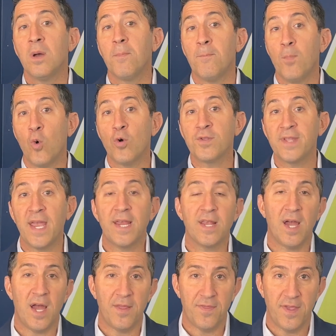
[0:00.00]
More data
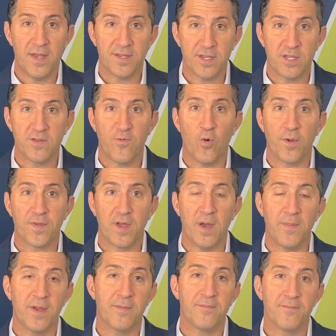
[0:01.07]
on this is
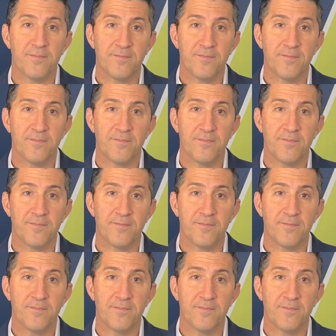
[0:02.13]
forthcoming.